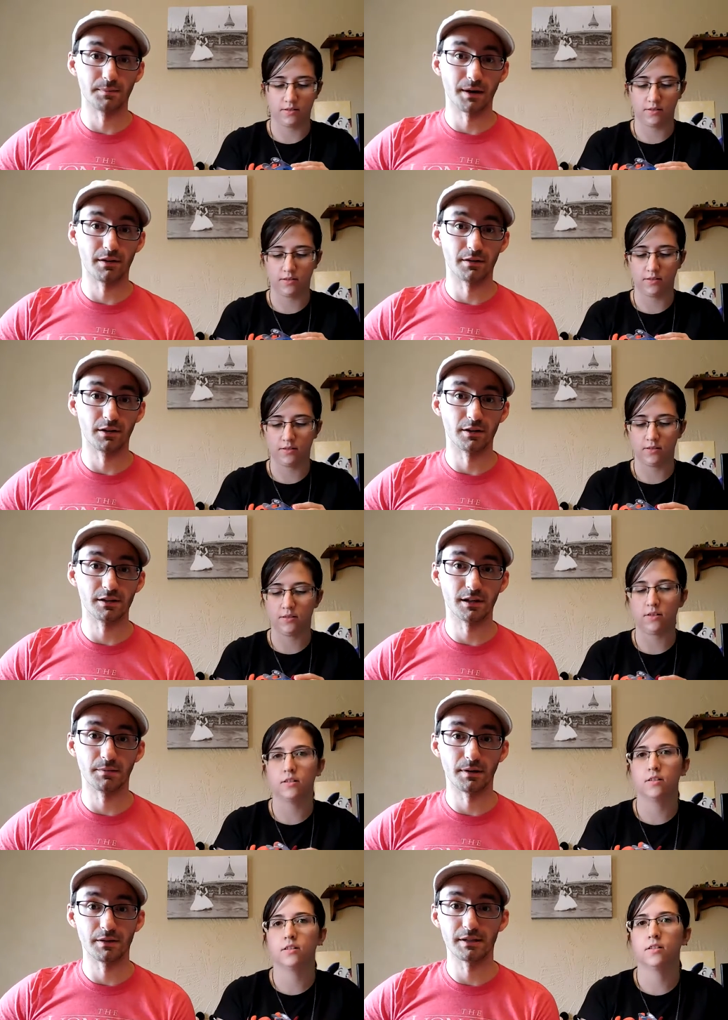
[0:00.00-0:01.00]
Speaker 1: pounding on
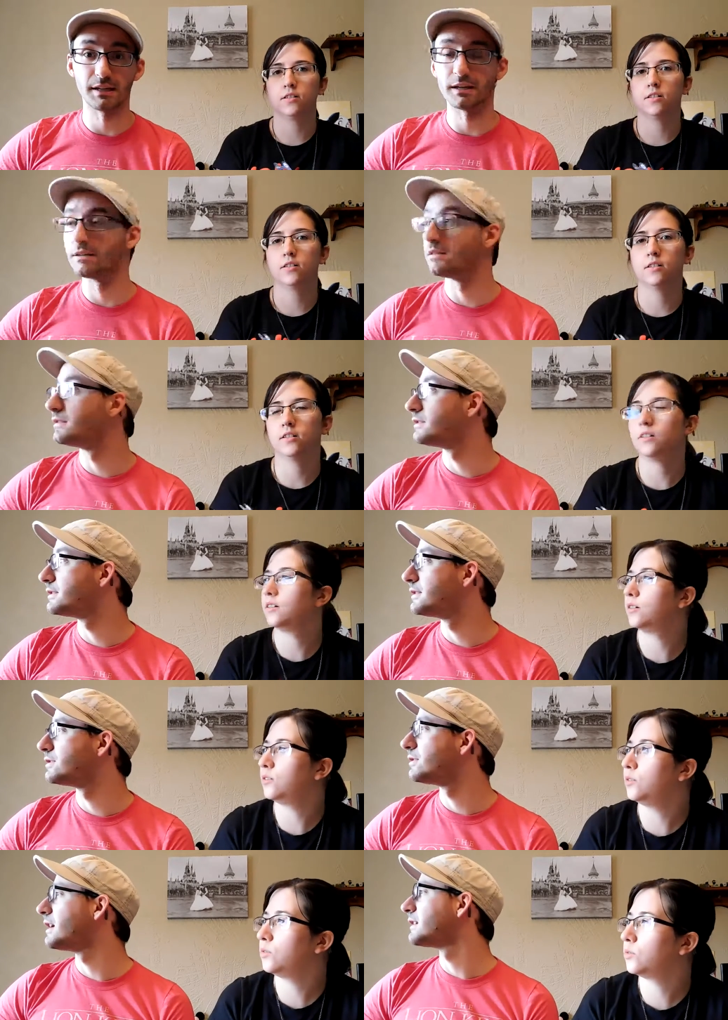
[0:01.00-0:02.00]
something outside. It's
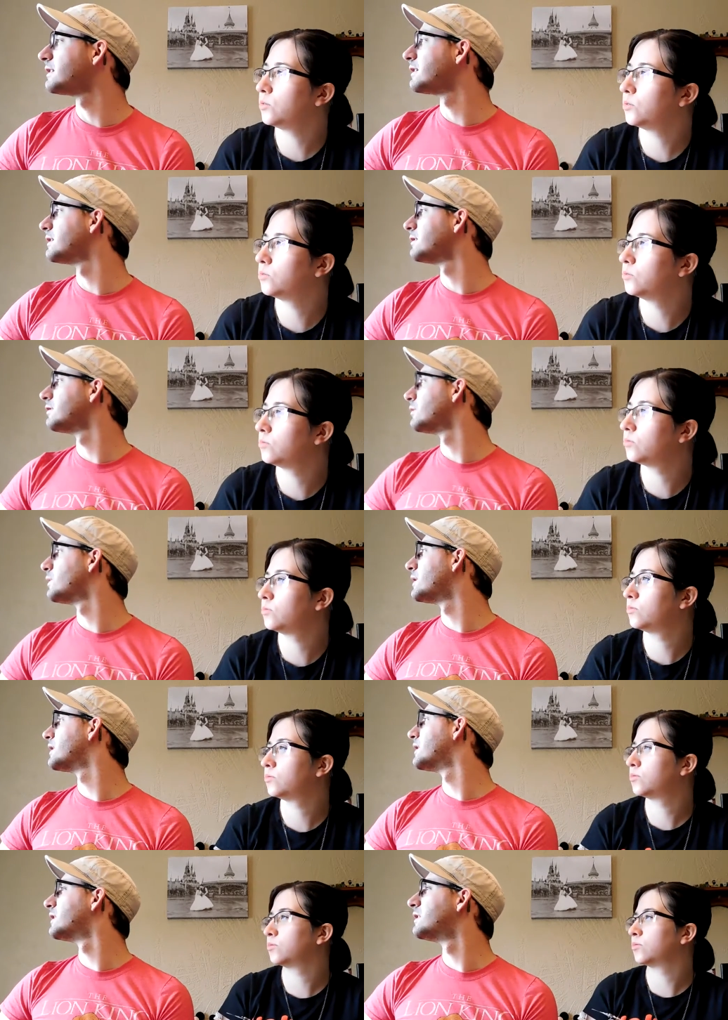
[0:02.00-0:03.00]
distracting. Mm-hmm. I don't know where.
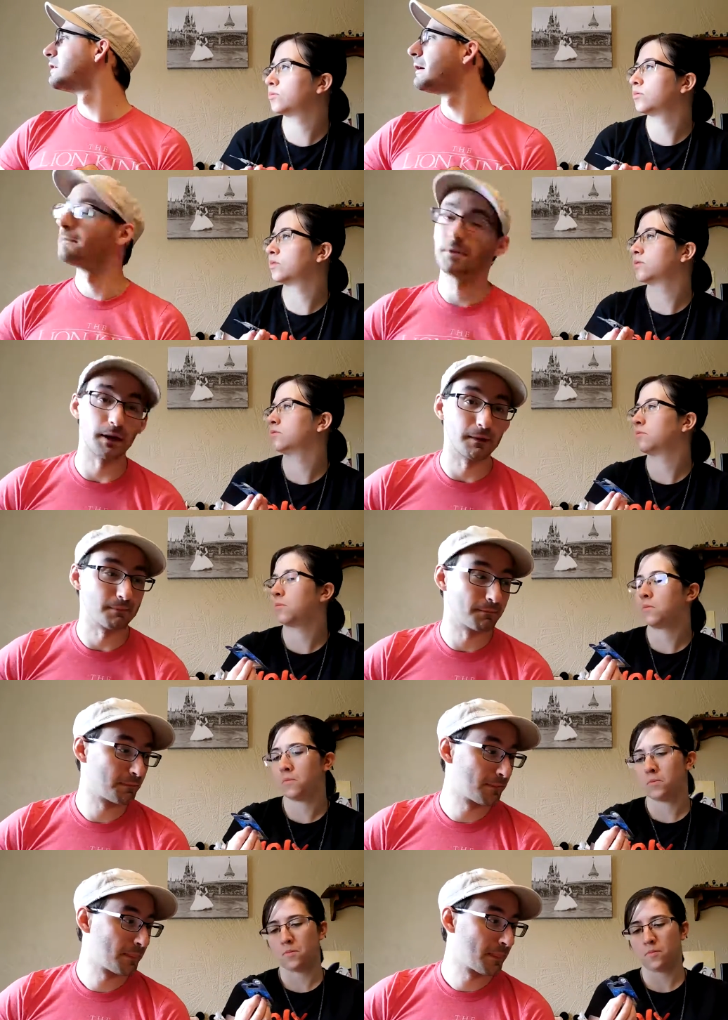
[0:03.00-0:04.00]
All right.
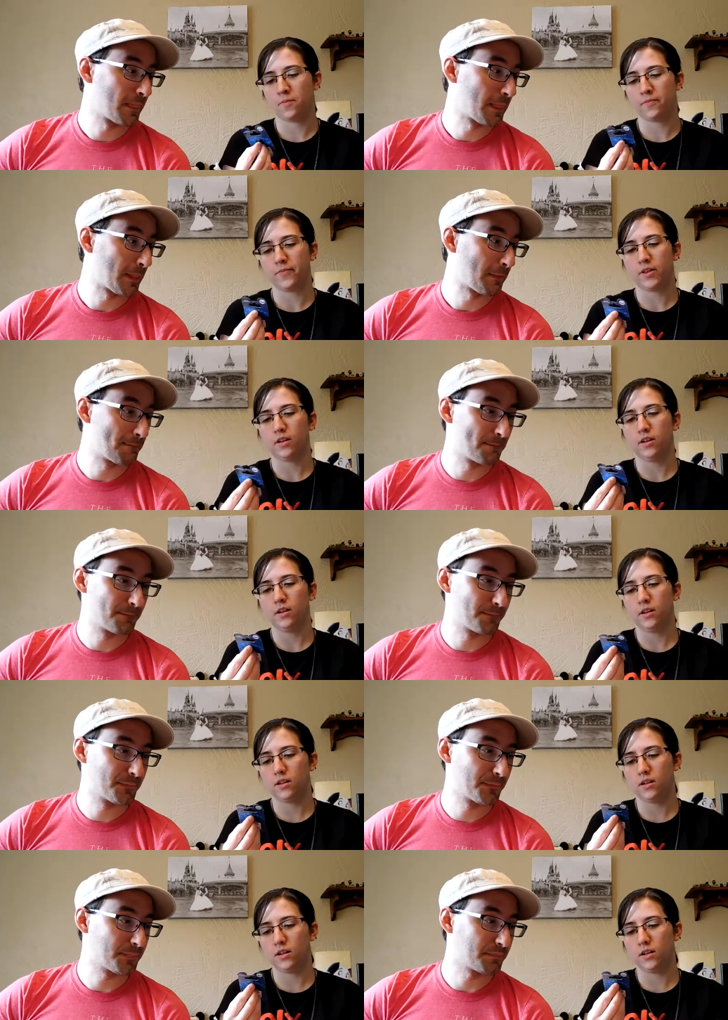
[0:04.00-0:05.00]

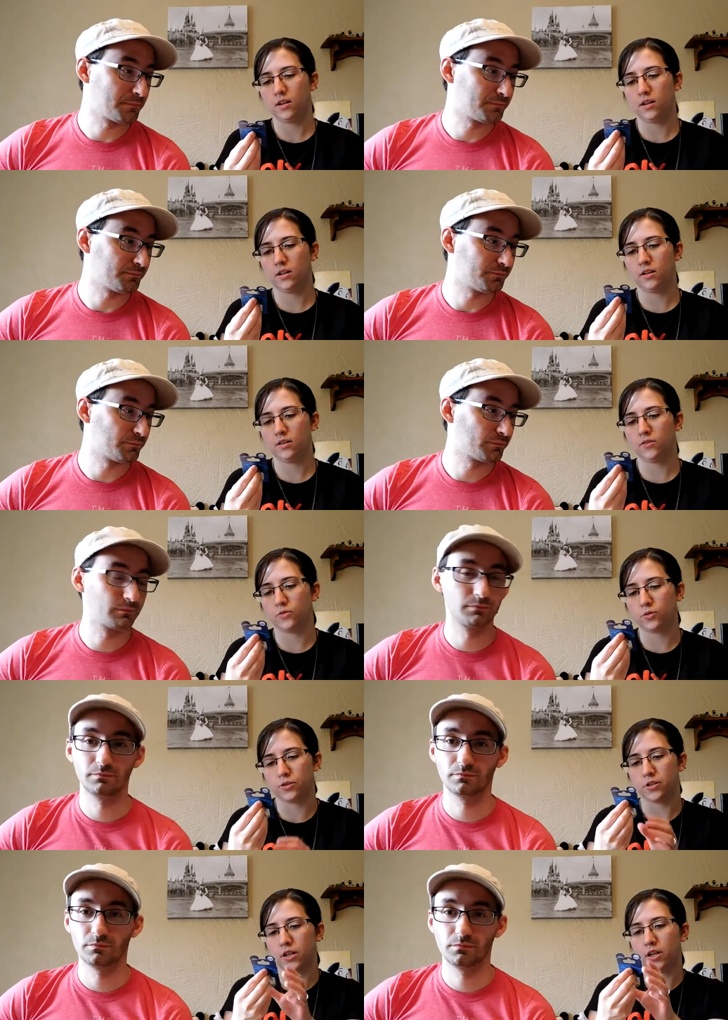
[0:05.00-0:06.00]
Speaker 2: And then, of
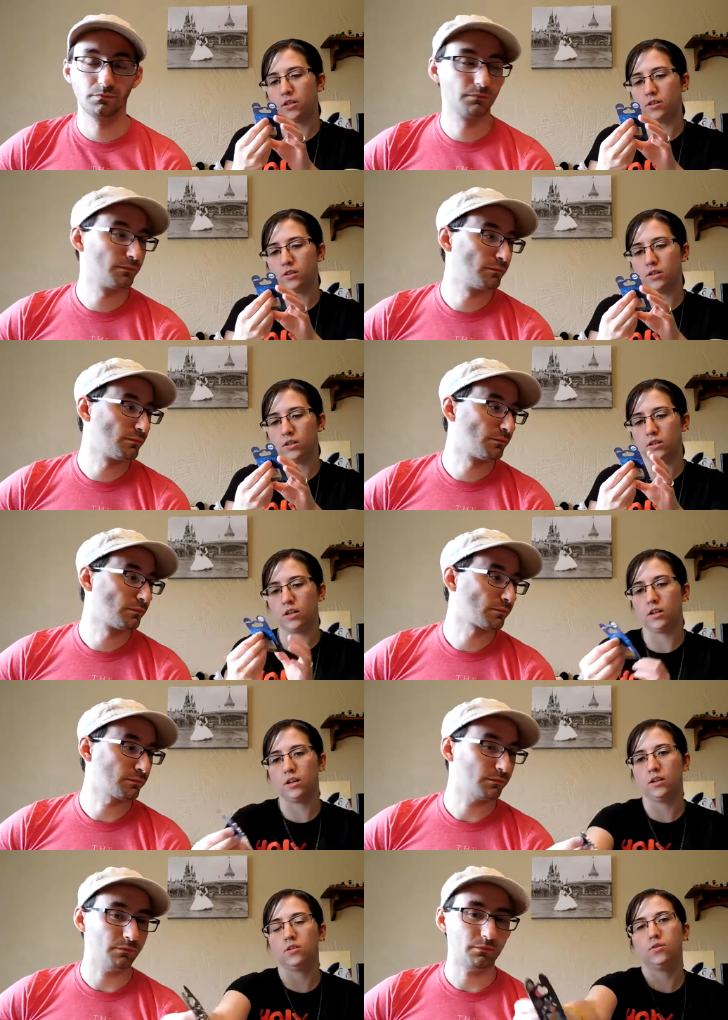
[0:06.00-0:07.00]
course, I had to get
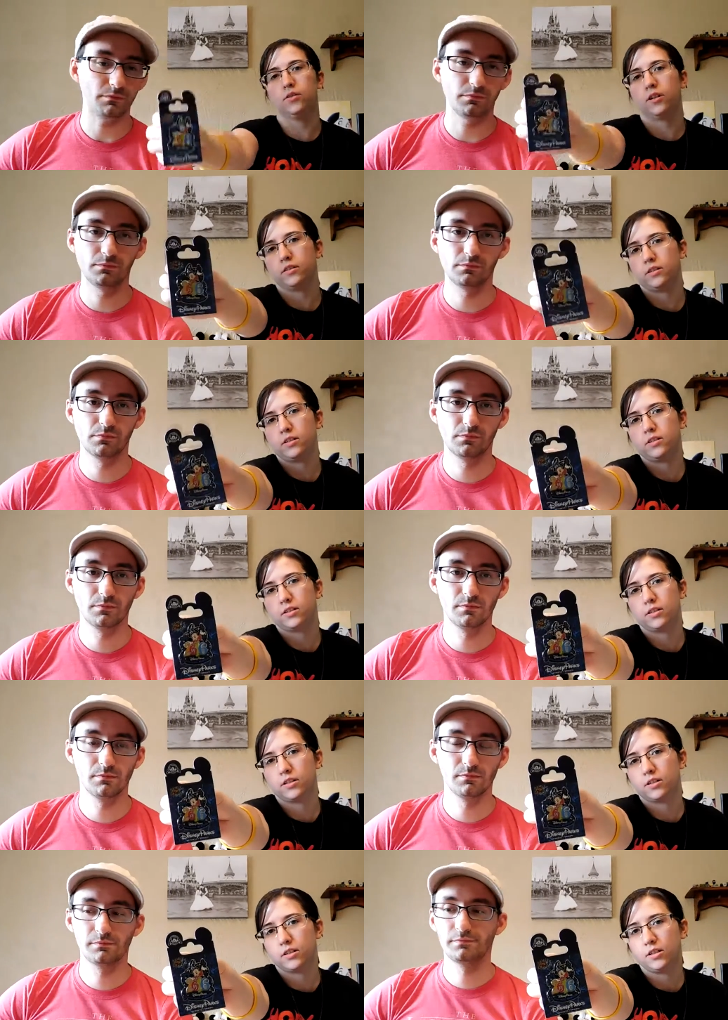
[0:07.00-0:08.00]
a two thousand
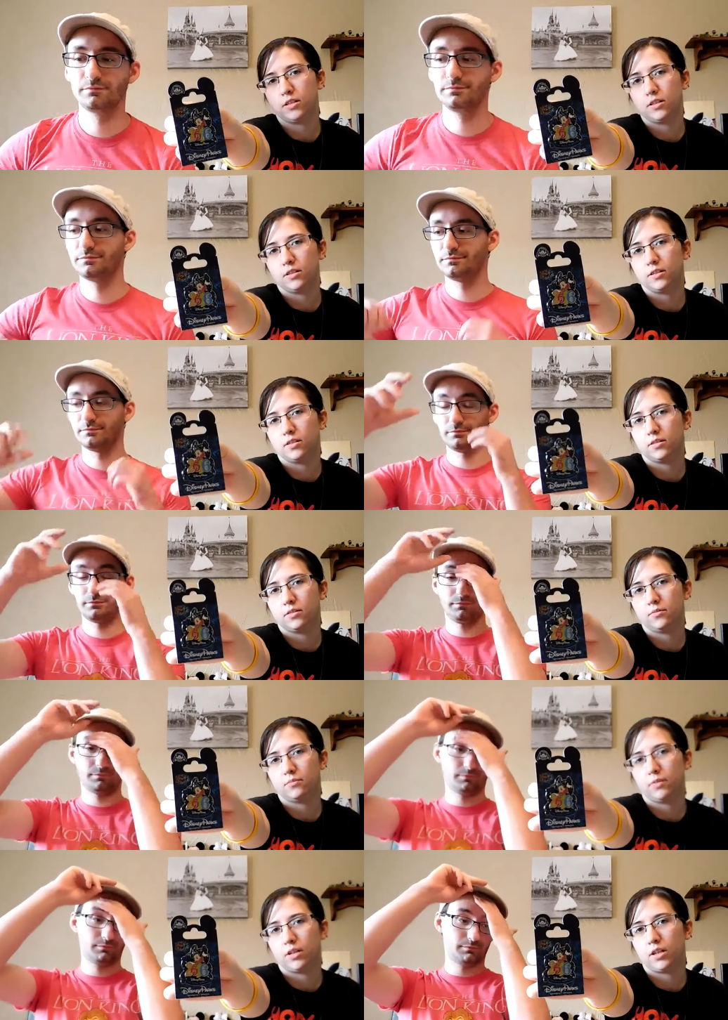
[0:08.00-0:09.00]
sixteen
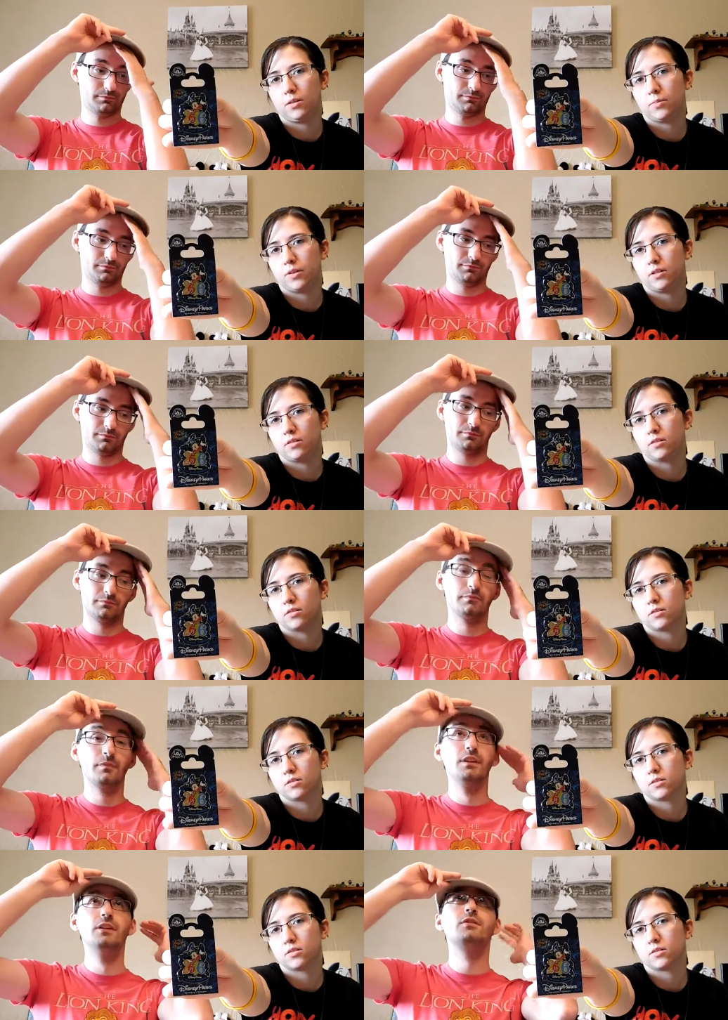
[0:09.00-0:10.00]
Mickey pin.
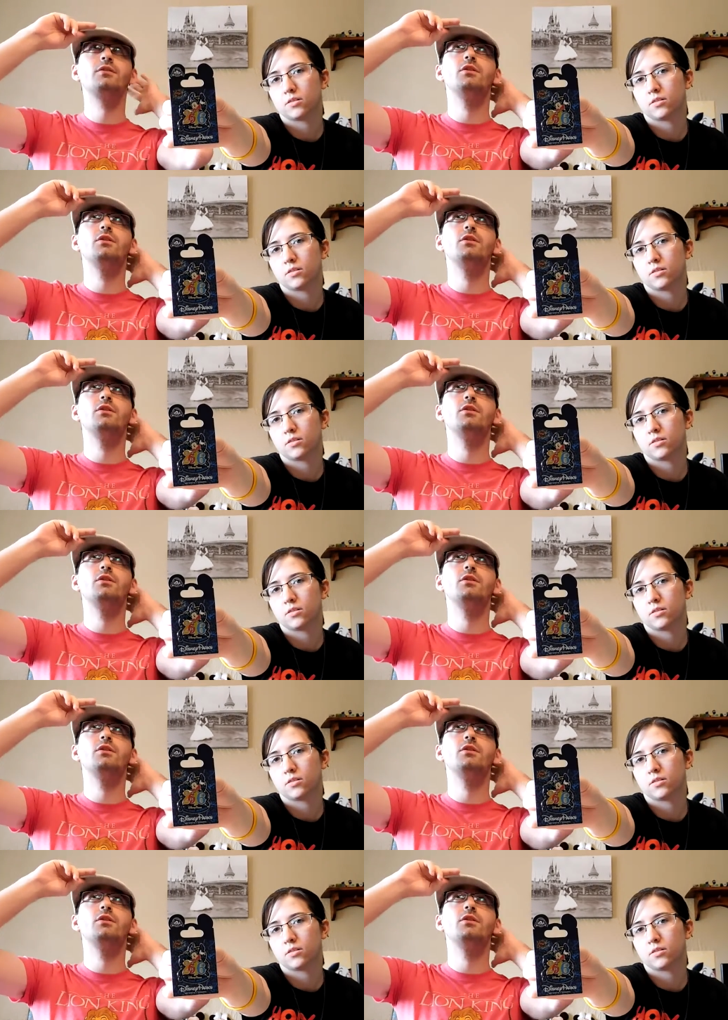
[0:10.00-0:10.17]
Speaker 1: Of